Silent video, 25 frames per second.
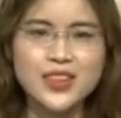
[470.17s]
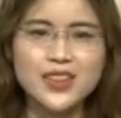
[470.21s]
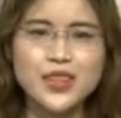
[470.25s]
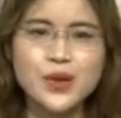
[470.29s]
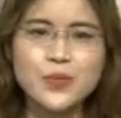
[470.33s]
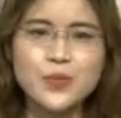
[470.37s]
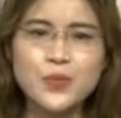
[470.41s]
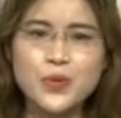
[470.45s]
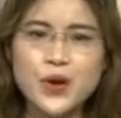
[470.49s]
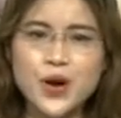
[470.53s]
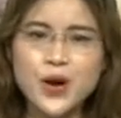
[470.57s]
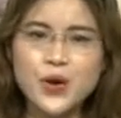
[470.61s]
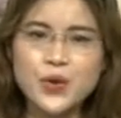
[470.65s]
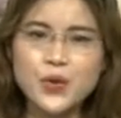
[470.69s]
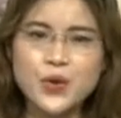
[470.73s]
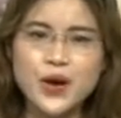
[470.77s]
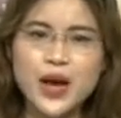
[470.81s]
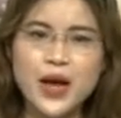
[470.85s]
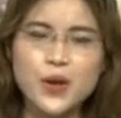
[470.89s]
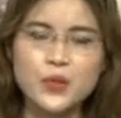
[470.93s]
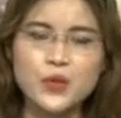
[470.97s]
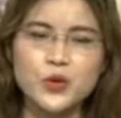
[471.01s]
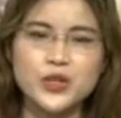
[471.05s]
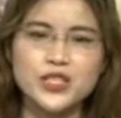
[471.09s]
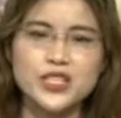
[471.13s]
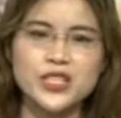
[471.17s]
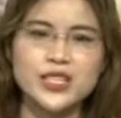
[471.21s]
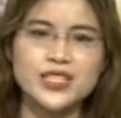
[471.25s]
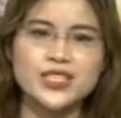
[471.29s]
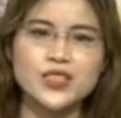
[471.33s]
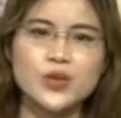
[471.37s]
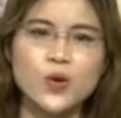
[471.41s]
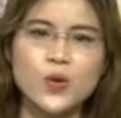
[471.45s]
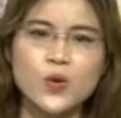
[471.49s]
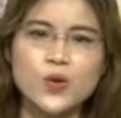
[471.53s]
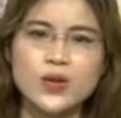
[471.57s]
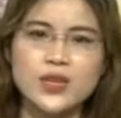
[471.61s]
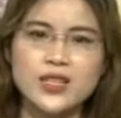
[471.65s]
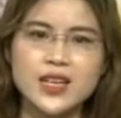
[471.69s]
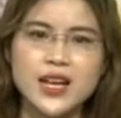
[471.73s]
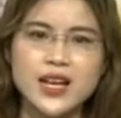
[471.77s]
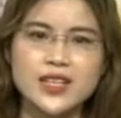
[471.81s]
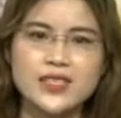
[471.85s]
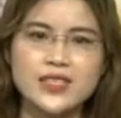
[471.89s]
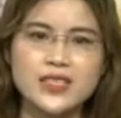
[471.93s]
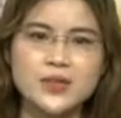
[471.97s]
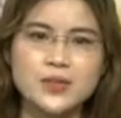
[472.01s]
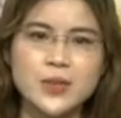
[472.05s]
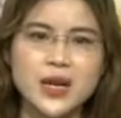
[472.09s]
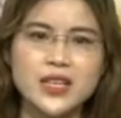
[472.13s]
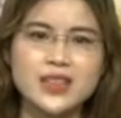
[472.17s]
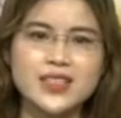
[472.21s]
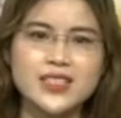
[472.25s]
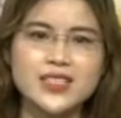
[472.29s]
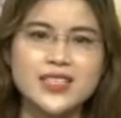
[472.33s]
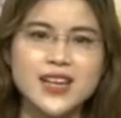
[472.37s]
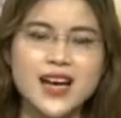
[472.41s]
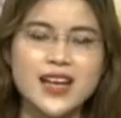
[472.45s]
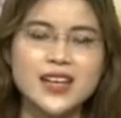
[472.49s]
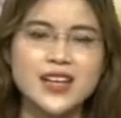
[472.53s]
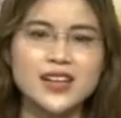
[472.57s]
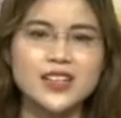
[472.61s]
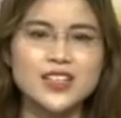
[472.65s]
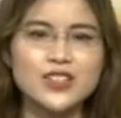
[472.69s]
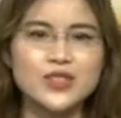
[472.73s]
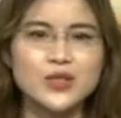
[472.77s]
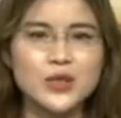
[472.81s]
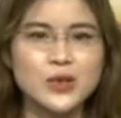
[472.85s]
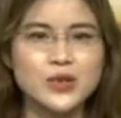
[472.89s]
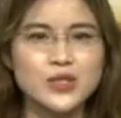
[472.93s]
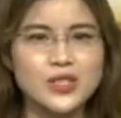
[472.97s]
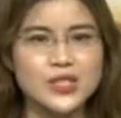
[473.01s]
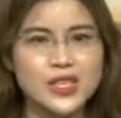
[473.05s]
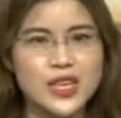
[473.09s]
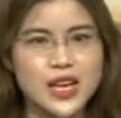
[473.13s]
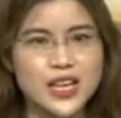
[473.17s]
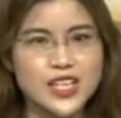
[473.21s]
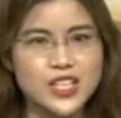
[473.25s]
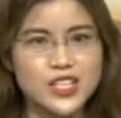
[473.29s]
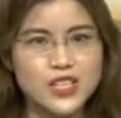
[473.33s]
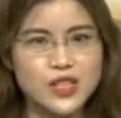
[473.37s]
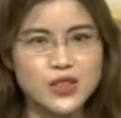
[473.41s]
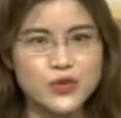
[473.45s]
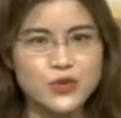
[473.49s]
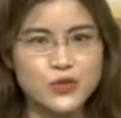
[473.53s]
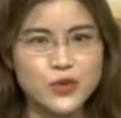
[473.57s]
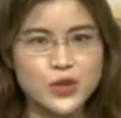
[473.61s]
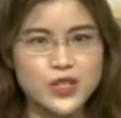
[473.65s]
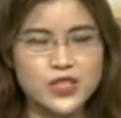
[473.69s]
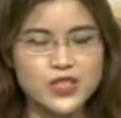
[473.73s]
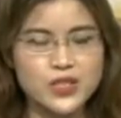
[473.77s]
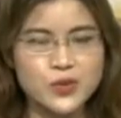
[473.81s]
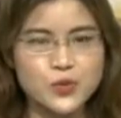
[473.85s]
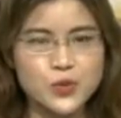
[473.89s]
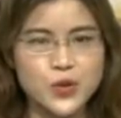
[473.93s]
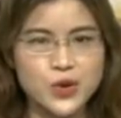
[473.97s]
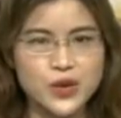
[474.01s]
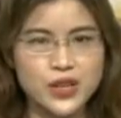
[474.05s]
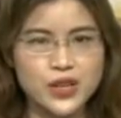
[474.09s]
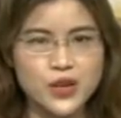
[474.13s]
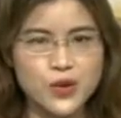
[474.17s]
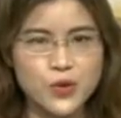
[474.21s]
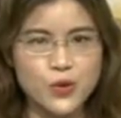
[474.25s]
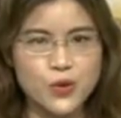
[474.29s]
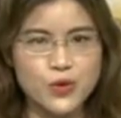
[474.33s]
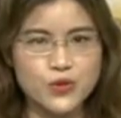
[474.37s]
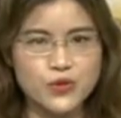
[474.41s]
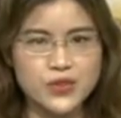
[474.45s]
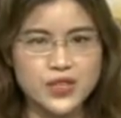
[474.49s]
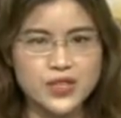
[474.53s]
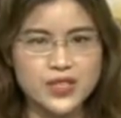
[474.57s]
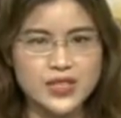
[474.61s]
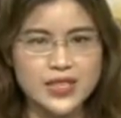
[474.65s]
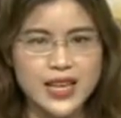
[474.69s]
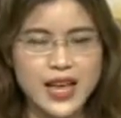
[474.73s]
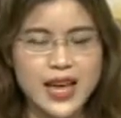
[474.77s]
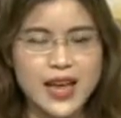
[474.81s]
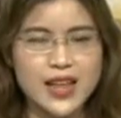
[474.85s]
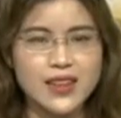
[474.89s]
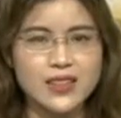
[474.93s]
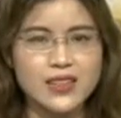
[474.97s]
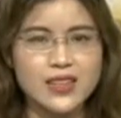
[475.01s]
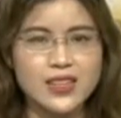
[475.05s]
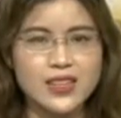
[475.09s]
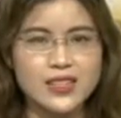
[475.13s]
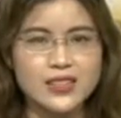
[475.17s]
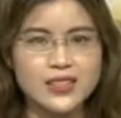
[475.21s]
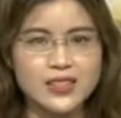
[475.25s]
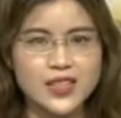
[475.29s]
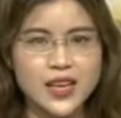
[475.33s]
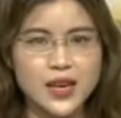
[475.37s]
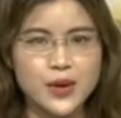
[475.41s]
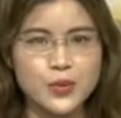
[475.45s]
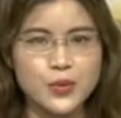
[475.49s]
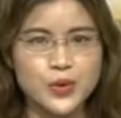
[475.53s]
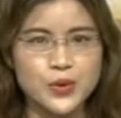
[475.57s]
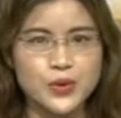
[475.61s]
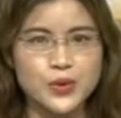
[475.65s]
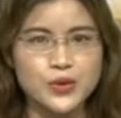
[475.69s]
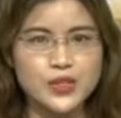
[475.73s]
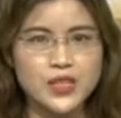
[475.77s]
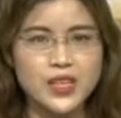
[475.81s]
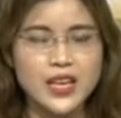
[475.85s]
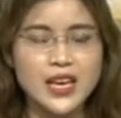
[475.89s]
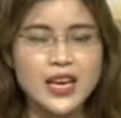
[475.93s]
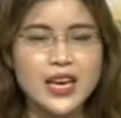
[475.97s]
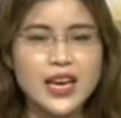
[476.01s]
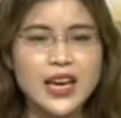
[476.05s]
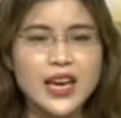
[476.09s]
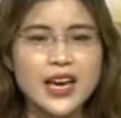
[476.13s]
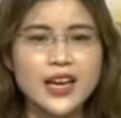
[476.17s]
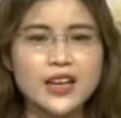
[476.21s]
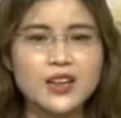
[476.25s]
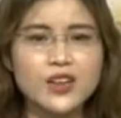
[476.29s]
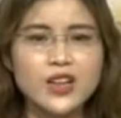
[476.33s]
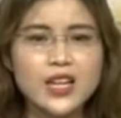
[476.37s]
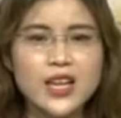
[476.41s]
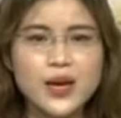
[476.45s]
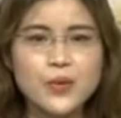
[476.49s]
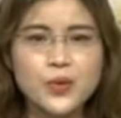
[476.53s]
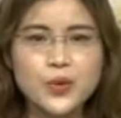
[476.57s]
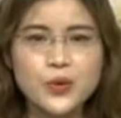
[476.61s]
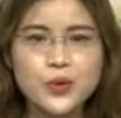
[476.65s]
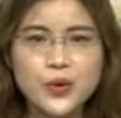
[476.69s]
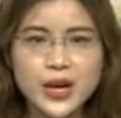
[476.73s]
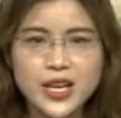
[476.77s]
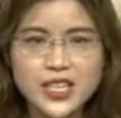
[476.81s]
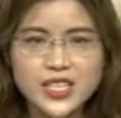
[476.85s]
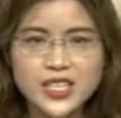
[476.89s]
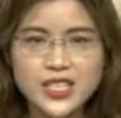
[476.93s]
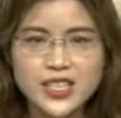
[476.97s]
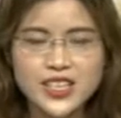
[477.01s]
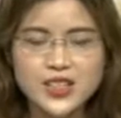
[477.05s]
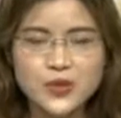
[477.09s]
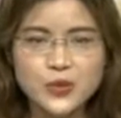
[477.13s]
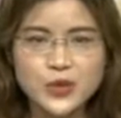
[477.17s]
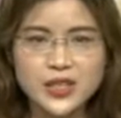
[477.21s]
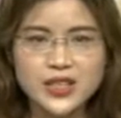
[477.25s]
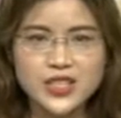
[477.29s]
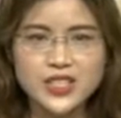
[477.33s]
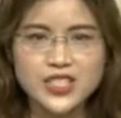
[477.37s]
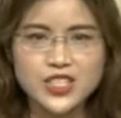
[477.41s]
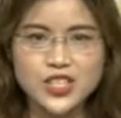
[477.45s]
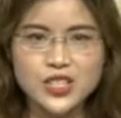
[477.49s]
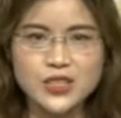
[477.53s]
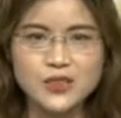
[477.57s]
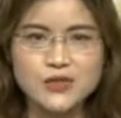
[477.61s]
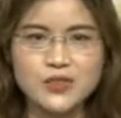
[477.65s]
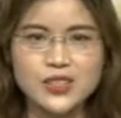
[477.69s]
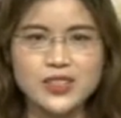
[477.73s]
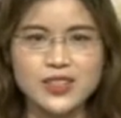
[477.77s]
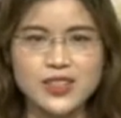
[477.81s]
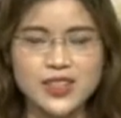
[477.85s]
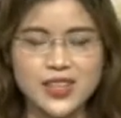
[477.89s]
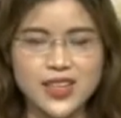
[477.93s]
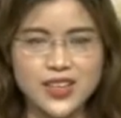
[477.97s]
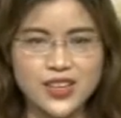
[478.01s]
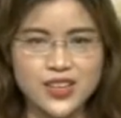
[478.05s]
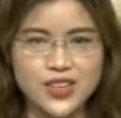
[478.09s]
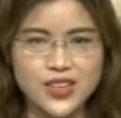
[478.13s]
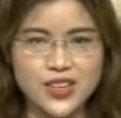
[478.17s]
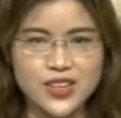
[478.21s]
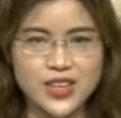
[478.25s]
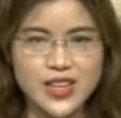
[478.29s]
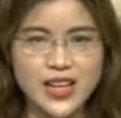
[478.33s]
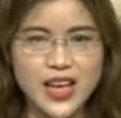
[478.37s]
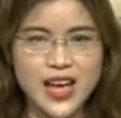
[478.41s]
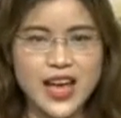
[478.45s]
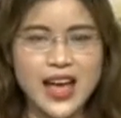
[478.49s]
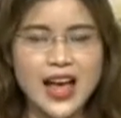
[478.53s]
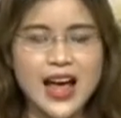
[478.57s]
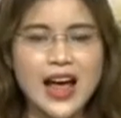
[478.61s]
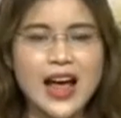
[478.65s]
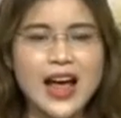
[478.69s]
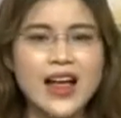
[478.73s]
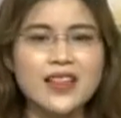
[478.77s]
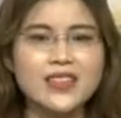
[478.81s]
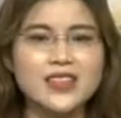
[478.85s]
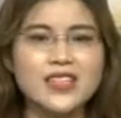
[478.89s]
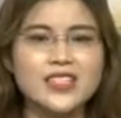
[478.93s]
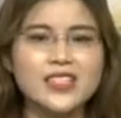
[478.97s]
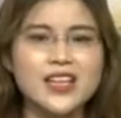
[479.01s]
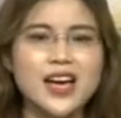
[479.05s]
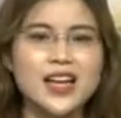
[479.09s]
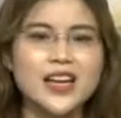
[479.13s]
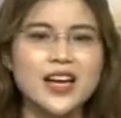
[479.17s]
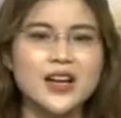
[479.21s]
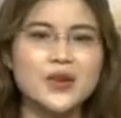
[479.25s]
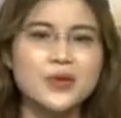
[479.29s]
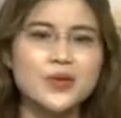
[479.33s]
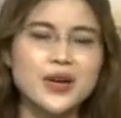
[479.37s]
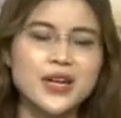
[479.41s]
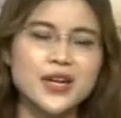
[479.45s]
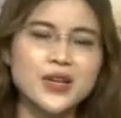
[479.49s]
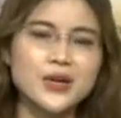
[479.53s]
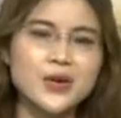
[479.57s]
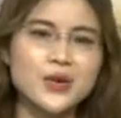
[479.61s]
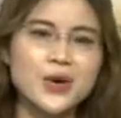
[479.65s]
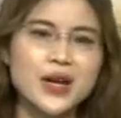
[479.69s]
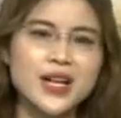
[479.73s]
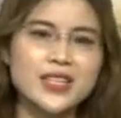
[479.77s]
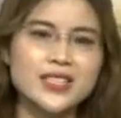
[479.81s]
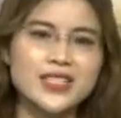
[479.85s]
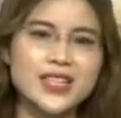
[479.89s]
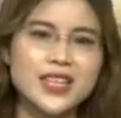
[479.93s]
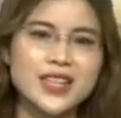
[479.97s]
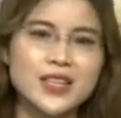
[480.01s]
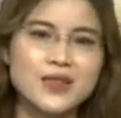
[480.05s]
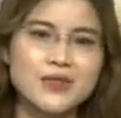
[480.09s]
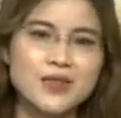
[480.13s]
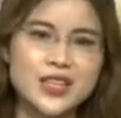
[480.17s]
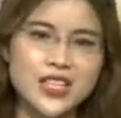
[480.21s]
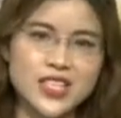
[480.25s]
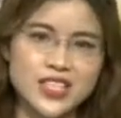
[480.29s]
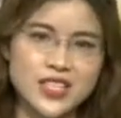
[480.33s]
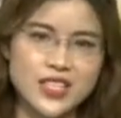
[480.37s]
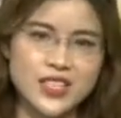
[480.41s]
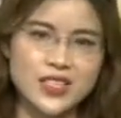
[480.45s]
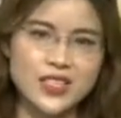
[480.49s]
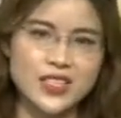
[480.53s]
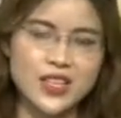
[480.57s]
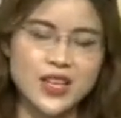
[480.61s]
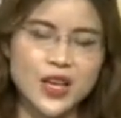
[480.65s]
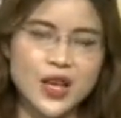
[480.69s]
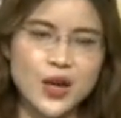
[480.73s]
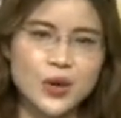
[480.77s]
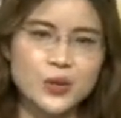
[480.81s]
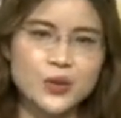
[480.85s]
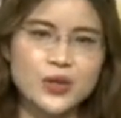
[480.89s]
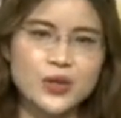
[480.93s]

The program, which is organized by the Da Nang Association for Supporting Orphans and the Disabled, in collaboration with the Trung Vuong Theater and the Da Nang Radio and Television, will